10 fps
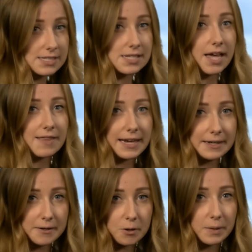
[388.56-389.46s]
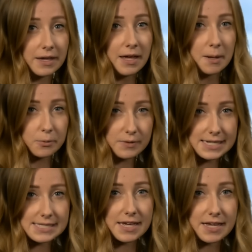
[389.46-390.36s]
to turn that little bit
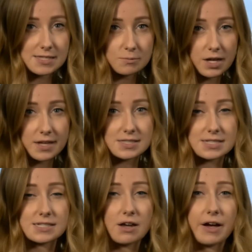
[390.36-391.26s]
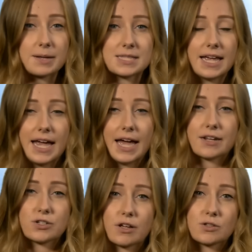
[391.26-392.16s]
breezier, some gusts at times, and
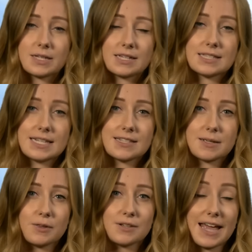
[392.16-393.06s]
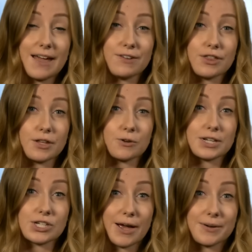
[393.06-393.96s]
a chance we could see some of those heavy thundery
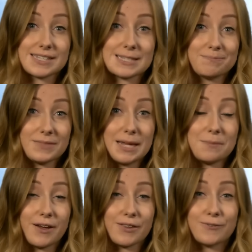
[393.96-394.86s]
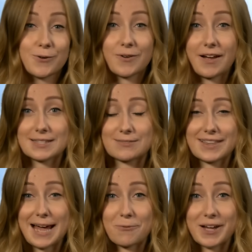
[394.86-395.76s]
showers. Keep an eye on the forecast for
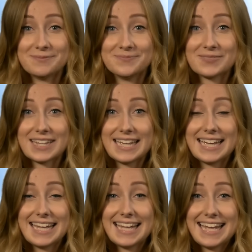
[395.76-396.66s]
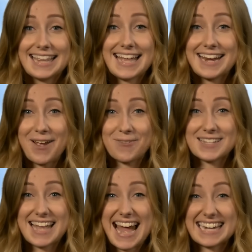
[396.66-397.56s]
that one. Then after
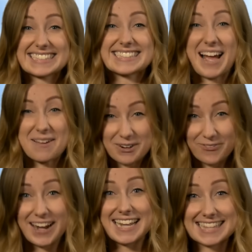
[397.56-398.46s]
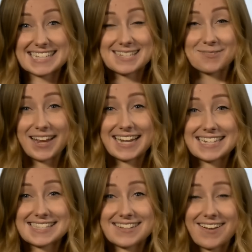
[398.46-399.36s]
that, I'm afraid this is when
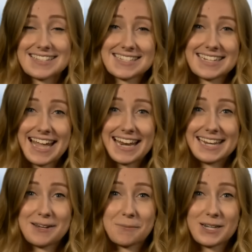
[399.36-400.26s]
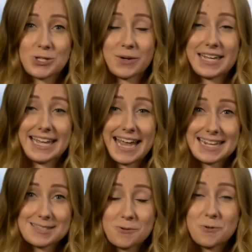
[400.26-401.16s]
it starts to get a little bit tricky, and
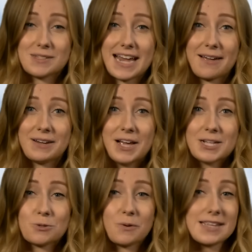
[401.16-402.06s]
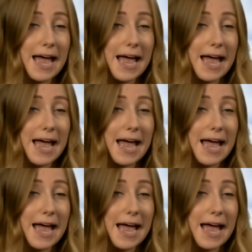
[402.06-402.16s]
it's all down to what's